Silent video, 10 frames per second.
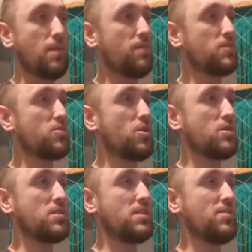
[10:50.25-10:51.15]
up for
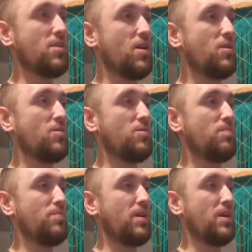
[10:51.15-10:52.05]
Strong Zero,
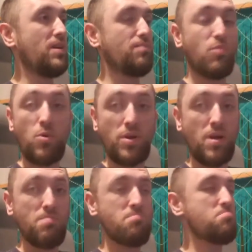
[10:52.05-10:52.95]
but broken
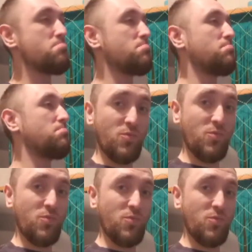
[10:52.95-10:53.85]
up.
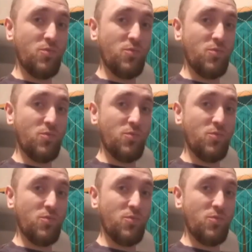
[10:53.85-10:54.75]

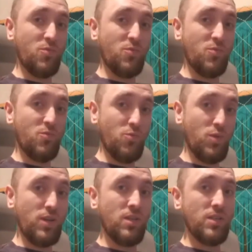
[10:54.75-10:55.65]
Dark Order looking
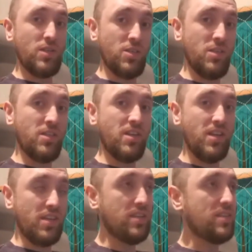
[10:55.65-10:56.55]
really good
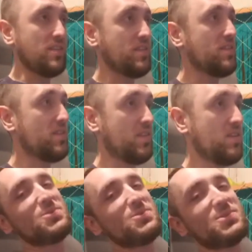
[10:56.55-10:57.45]
tonight.
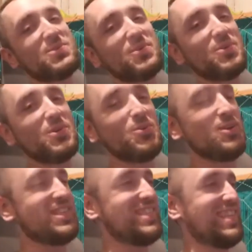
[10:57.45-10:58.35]
Oh, screw you,
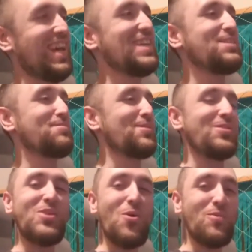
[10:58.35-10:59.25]
Excalibur.
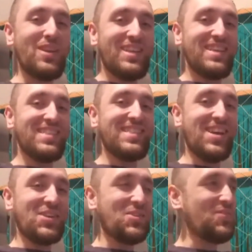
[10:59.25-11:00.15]
Nobody kicks
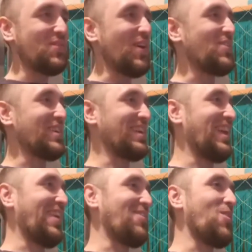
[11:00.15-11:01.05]
out of the Falcon
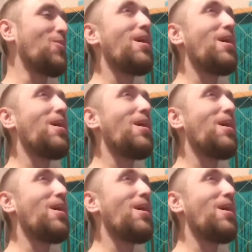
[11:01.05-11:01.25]
Arrow.